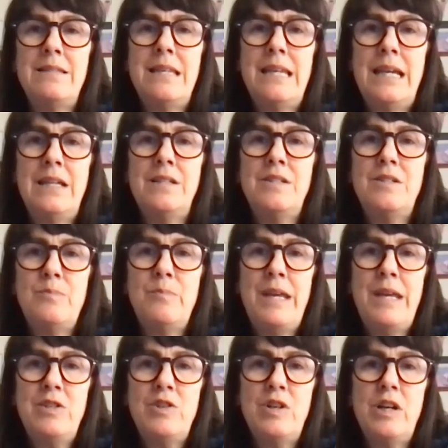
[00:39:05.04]
an English
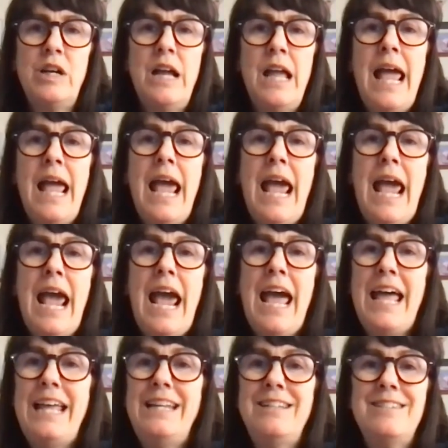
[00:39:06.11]
major.
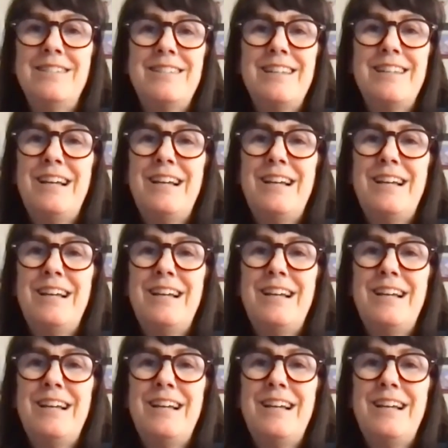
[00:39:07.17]
And